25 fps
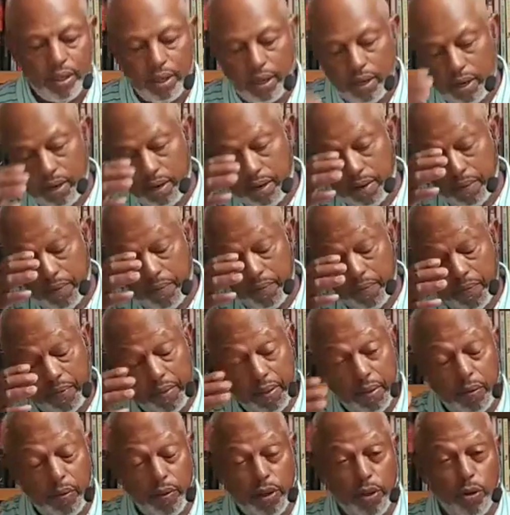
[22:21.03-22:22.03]
Um,
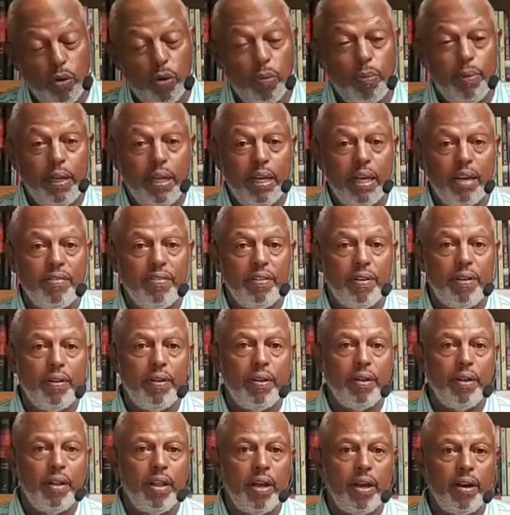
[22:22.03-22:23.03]
you will be given
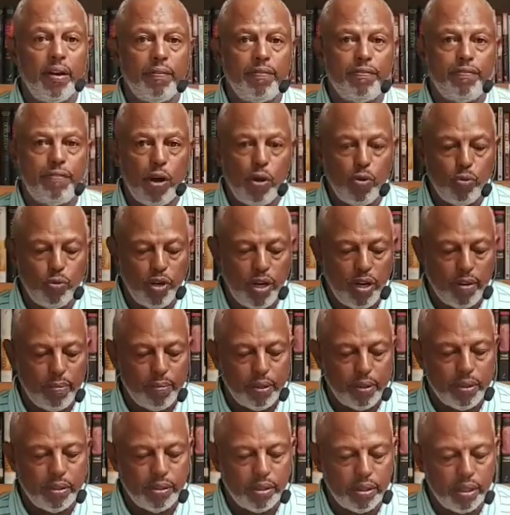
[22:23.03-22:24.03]
their phone
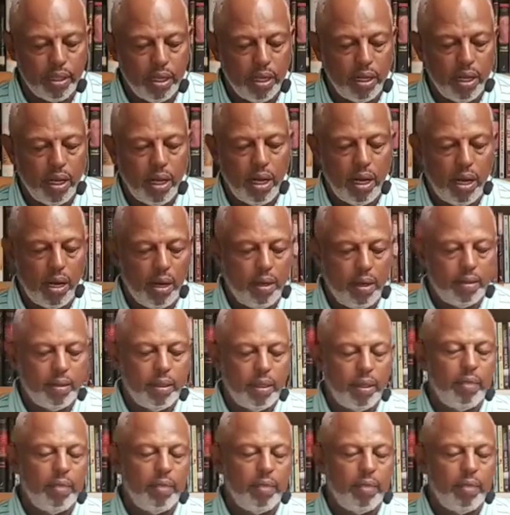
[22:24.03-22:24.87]
numbers, uh,